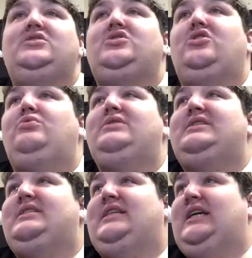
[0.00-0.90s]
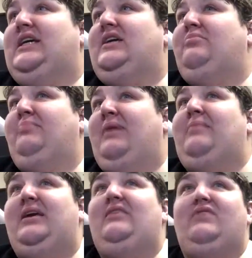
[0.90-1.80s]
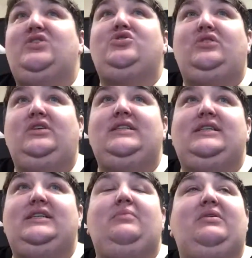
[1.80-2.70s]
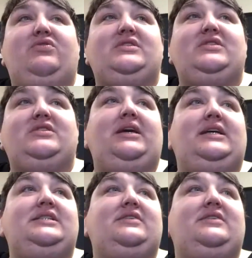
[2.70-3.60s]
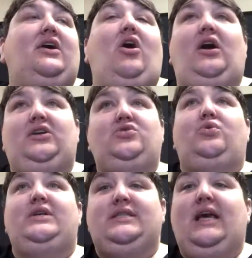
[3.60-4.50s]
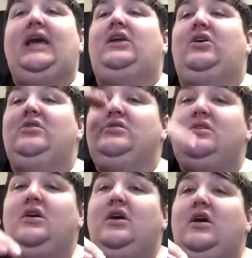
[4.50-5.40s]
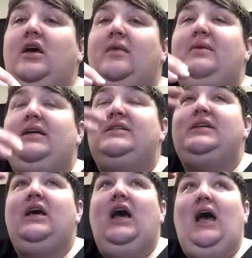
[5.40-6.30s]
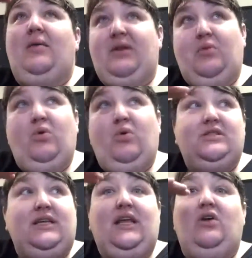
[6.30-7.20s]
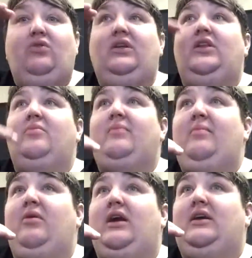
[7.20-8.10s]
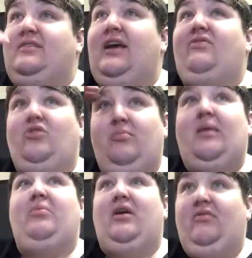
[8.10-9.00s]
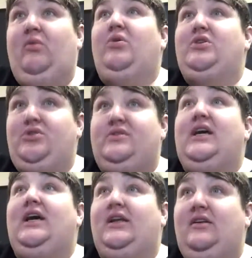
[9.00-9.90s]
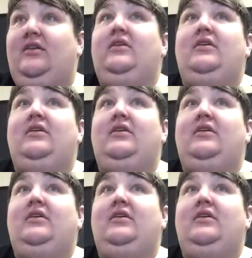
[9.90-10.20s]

So see may mean visually see, but for some kids, if they're auditory scanners, it means how many words can they hold in their memory? Because they have to remember every word you said